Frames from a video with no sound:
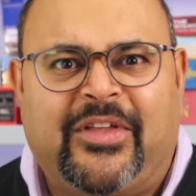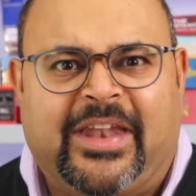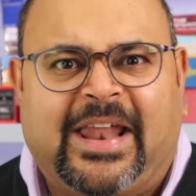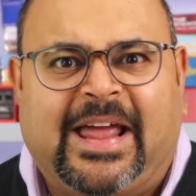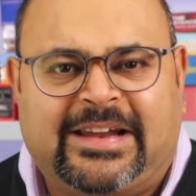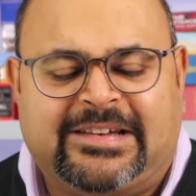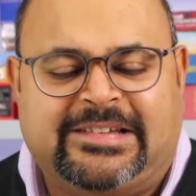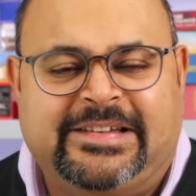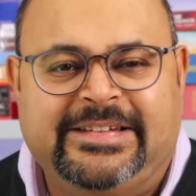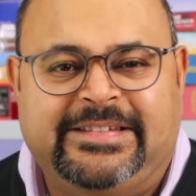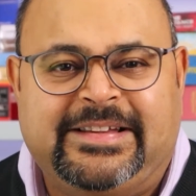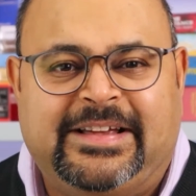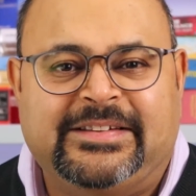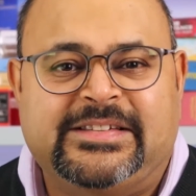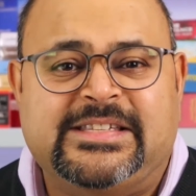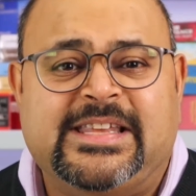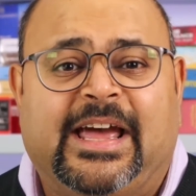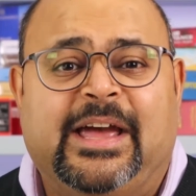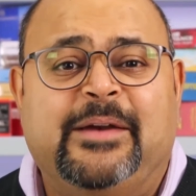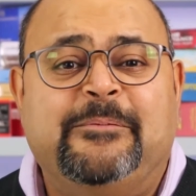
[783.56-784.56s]
that actually
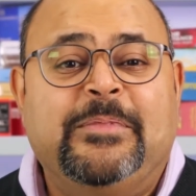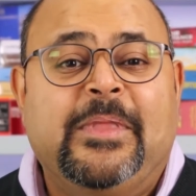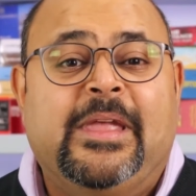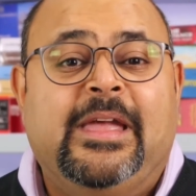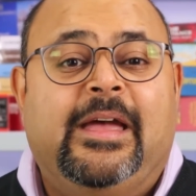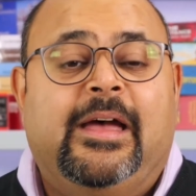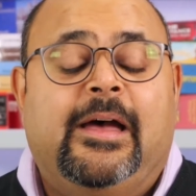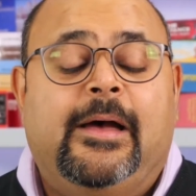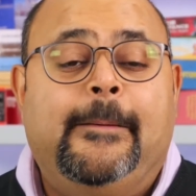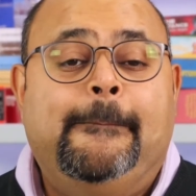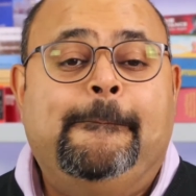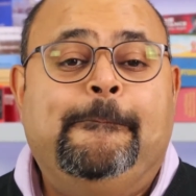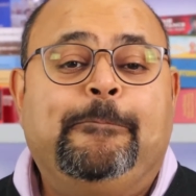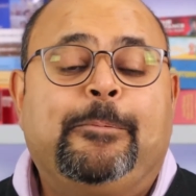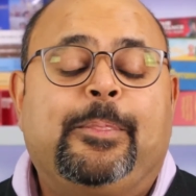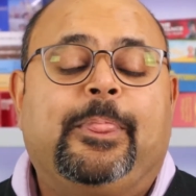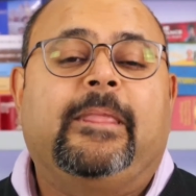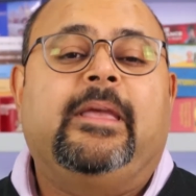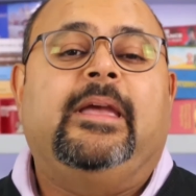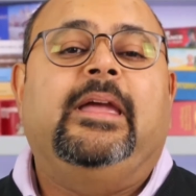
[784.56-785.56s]
does that.
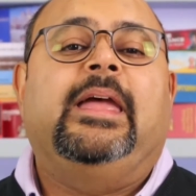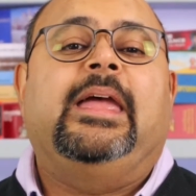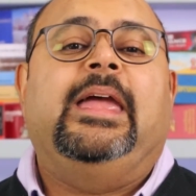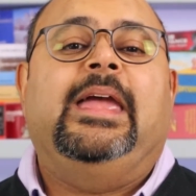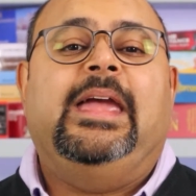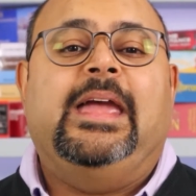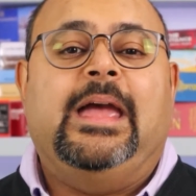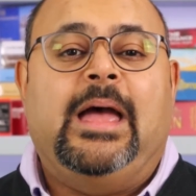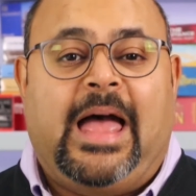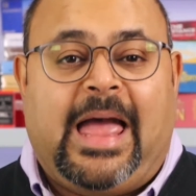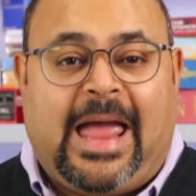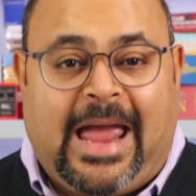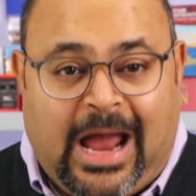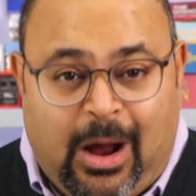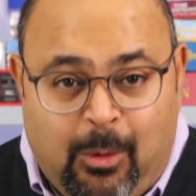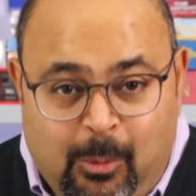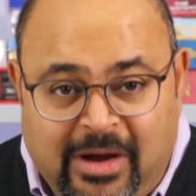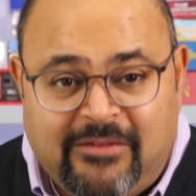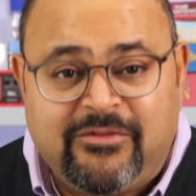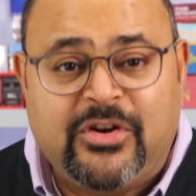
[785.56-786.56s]

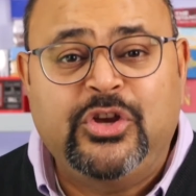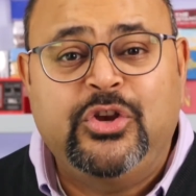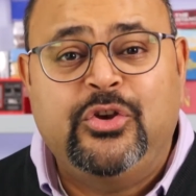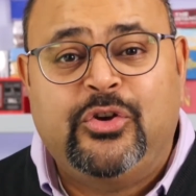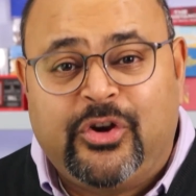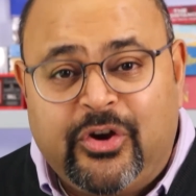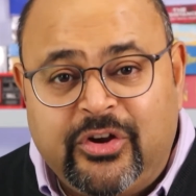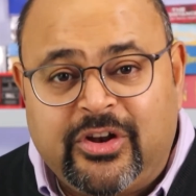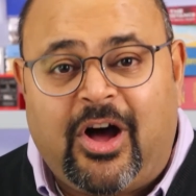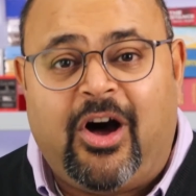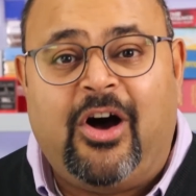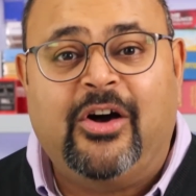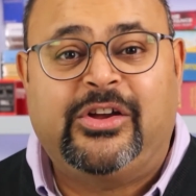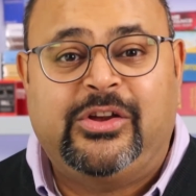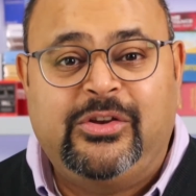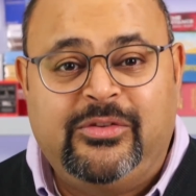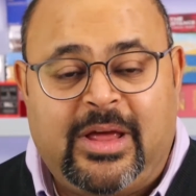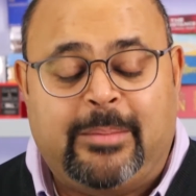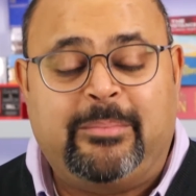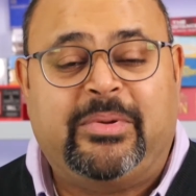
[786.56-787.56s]
However, you could
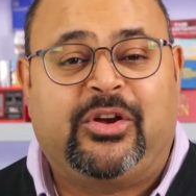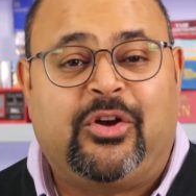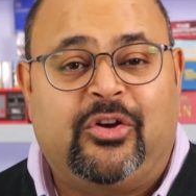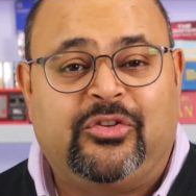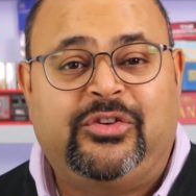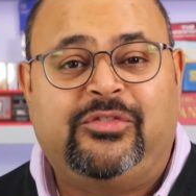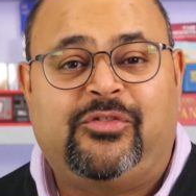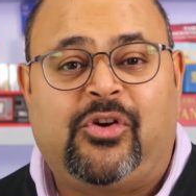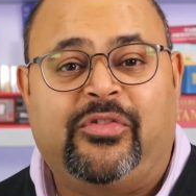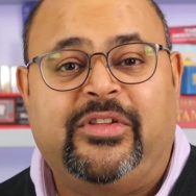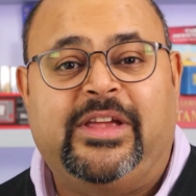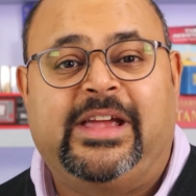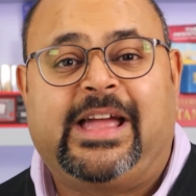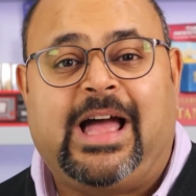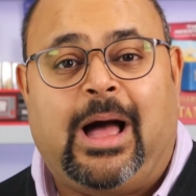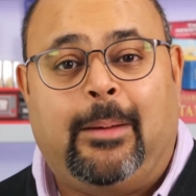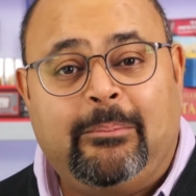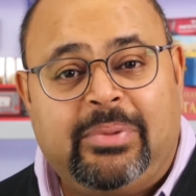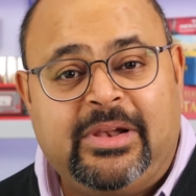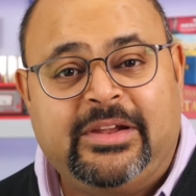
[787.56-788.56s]
argue that because you've got the
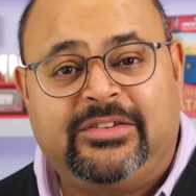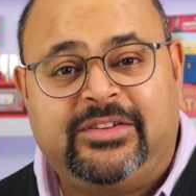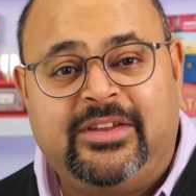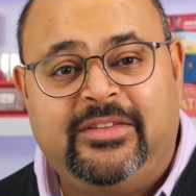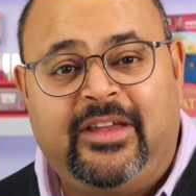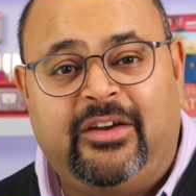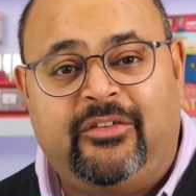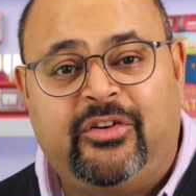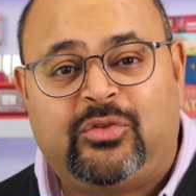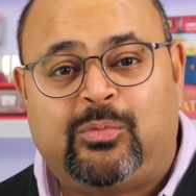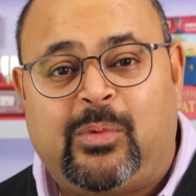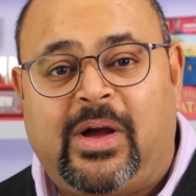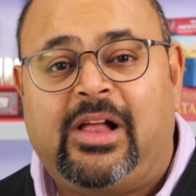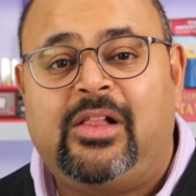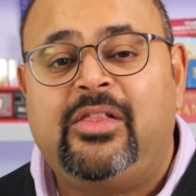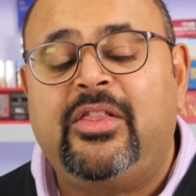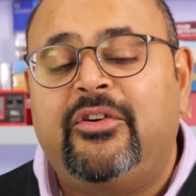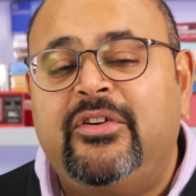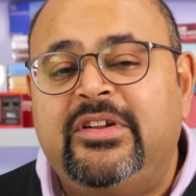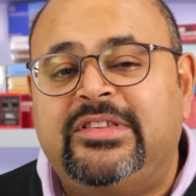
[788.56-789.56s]
accomplice in there as
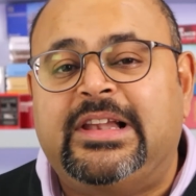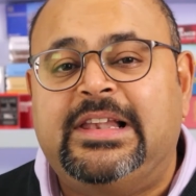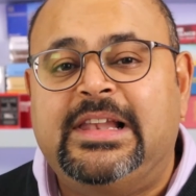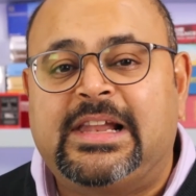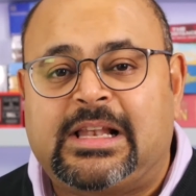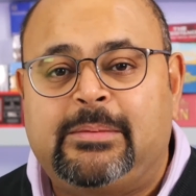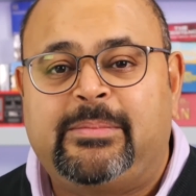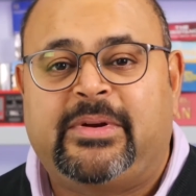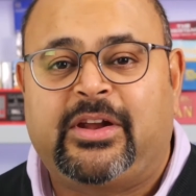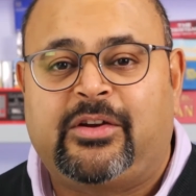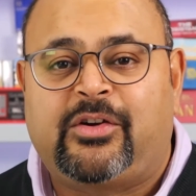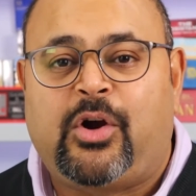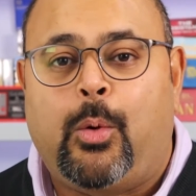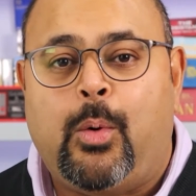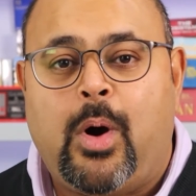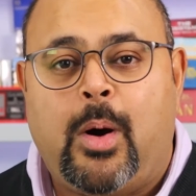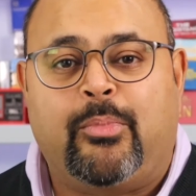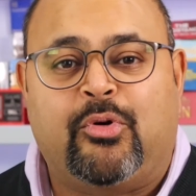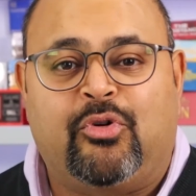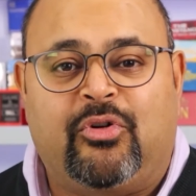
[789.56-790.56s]
well, there is a little bit of
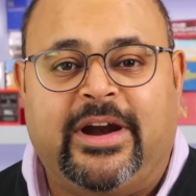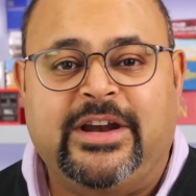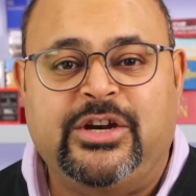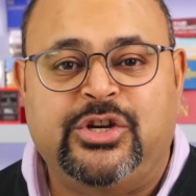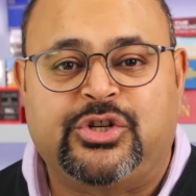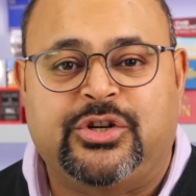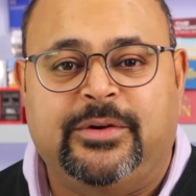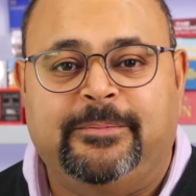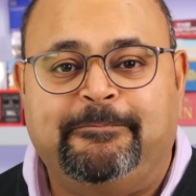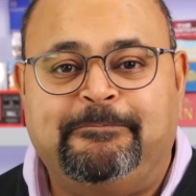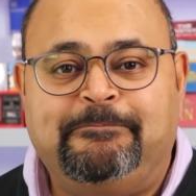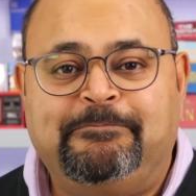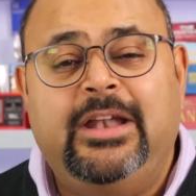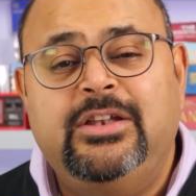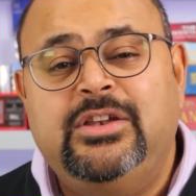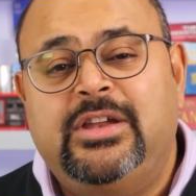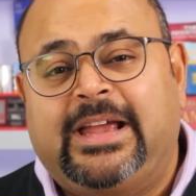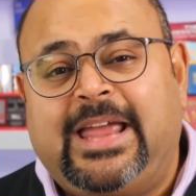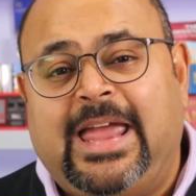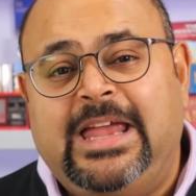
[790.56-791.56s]
cooperation.
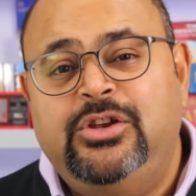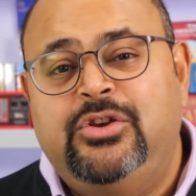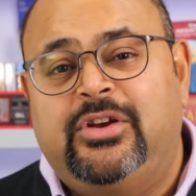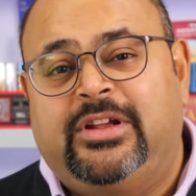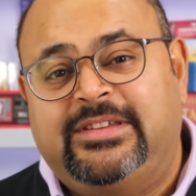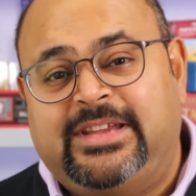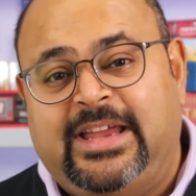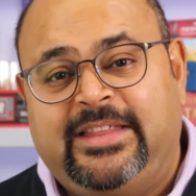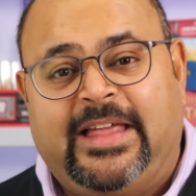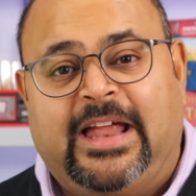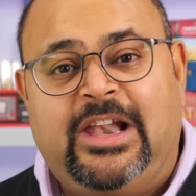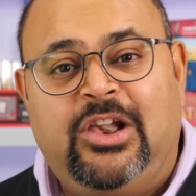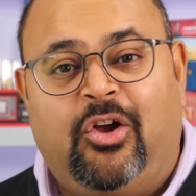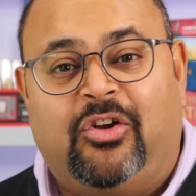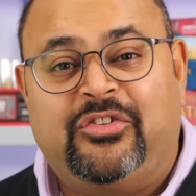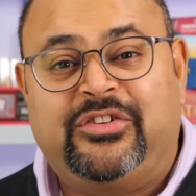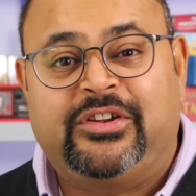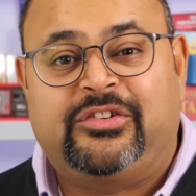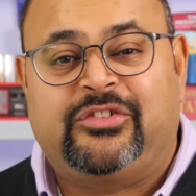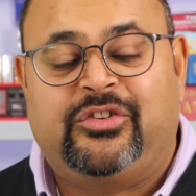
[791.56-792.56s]
And again, you can take that
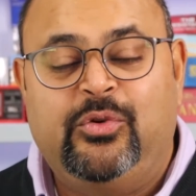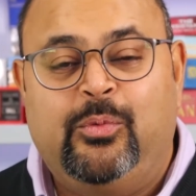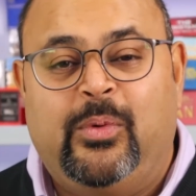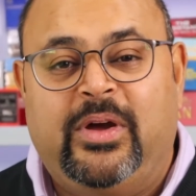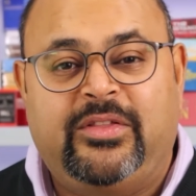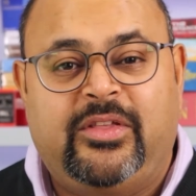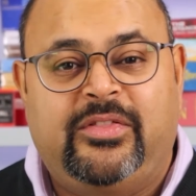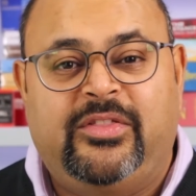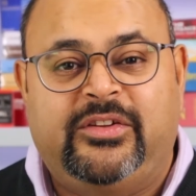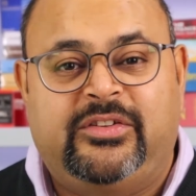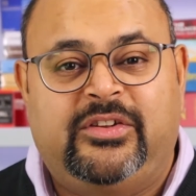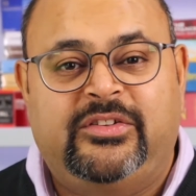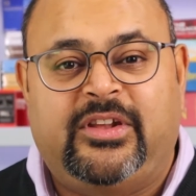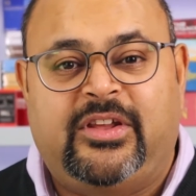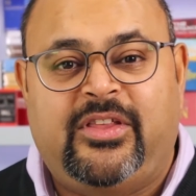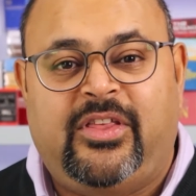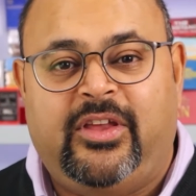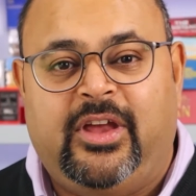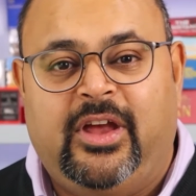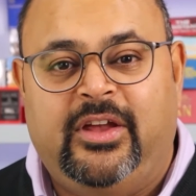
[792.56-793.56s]
logic to whether this is
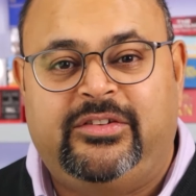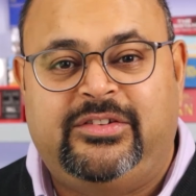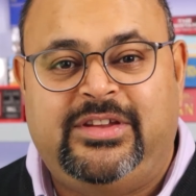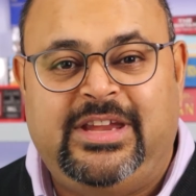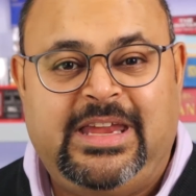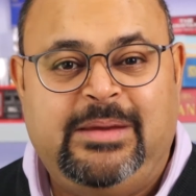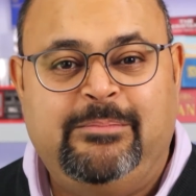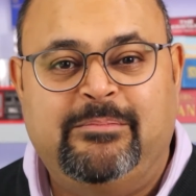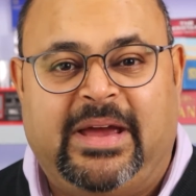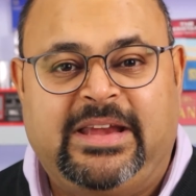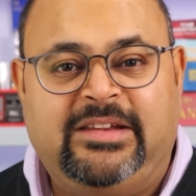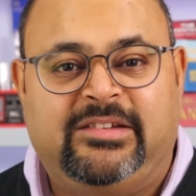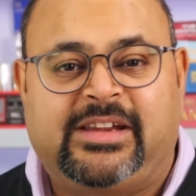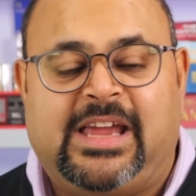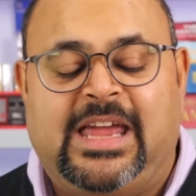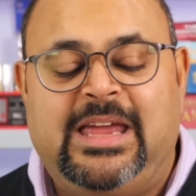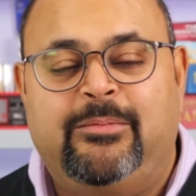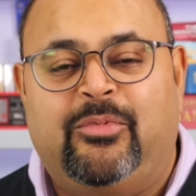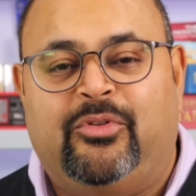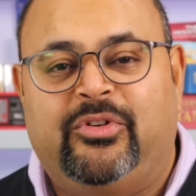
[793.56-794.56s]
a team-based
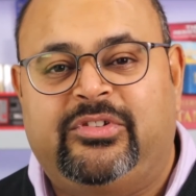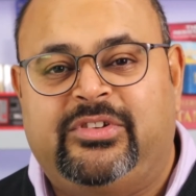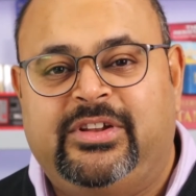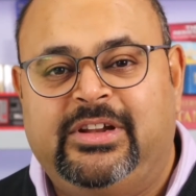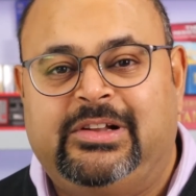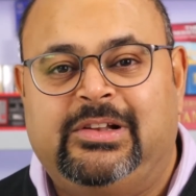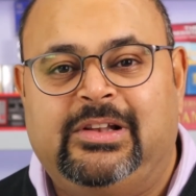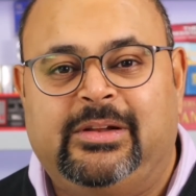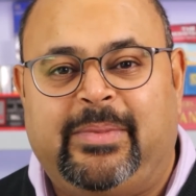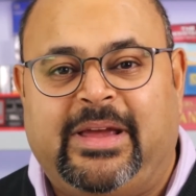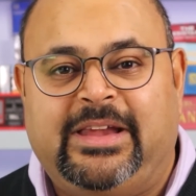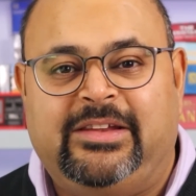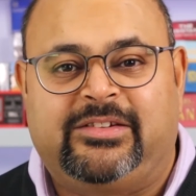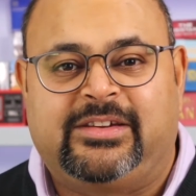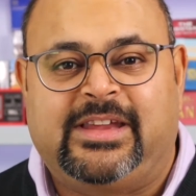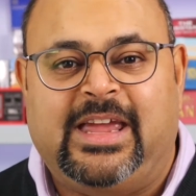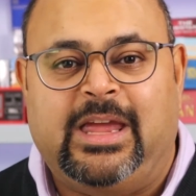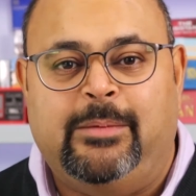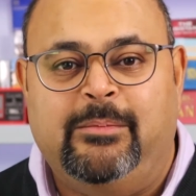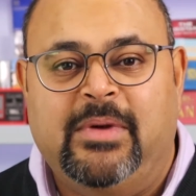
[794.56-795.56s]
game or a
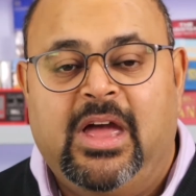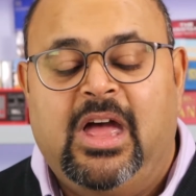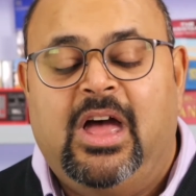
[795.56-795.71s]
single-based game.